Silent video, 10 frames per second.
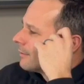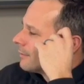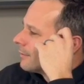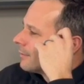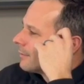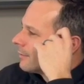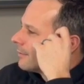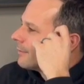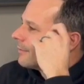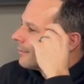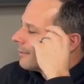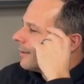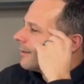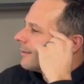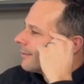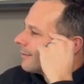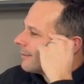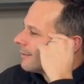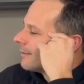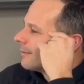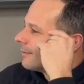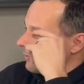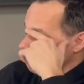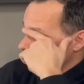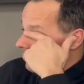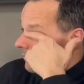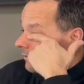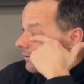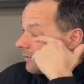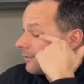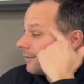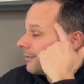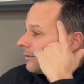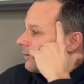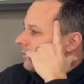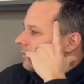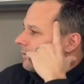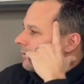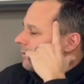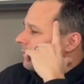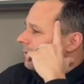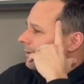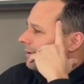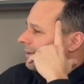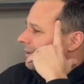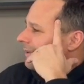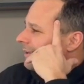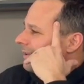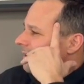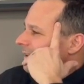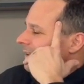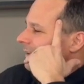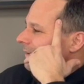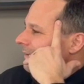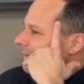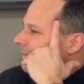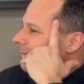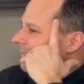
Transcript: (not speaking)